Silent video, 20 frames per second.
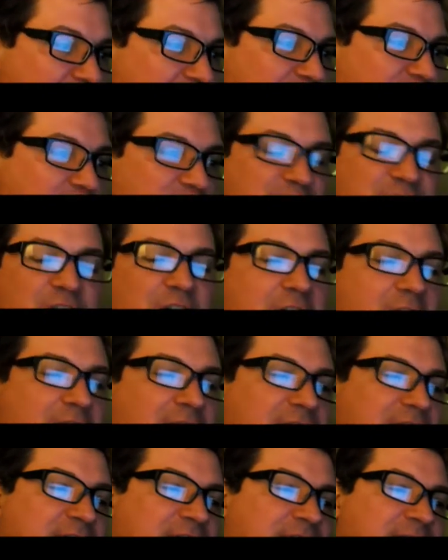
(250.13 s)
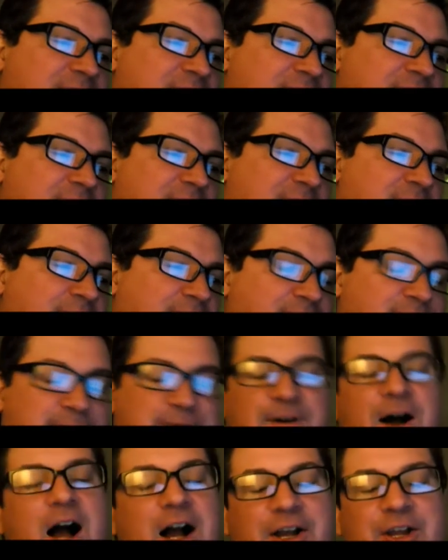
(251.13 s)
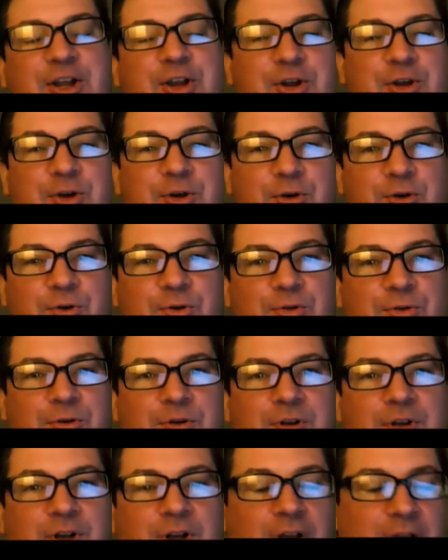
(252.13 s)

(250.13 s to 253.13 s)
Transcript: So jocks, fuck you